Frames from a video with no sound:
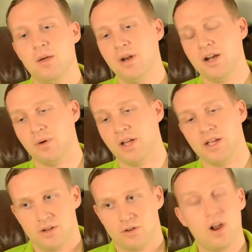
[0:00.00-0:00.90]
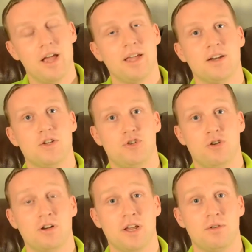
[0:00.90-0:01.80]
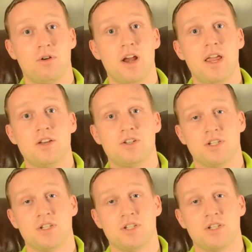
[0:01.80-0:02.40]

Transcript: But anyway, Greg, in a drunken rage,